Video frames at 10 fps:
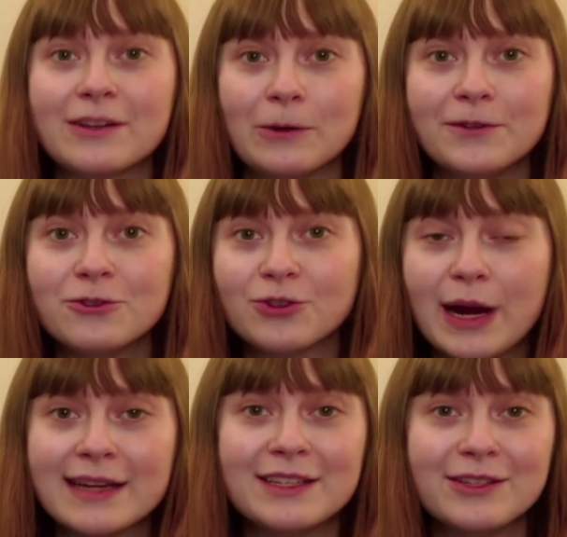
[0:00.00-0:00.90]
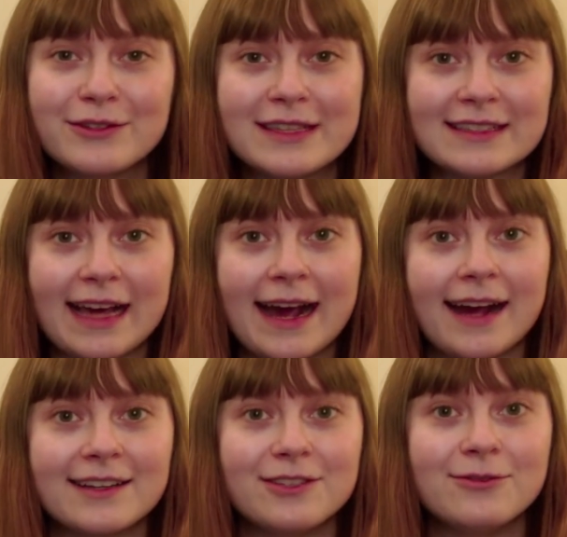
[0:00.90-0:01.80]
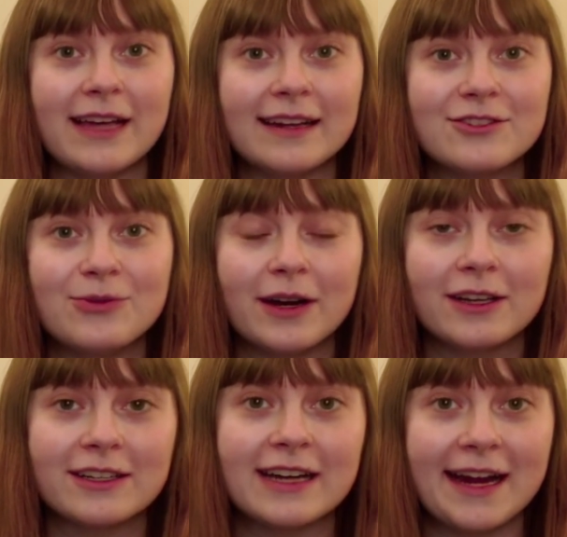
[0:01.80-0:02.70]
so if you try to use this hack to get to other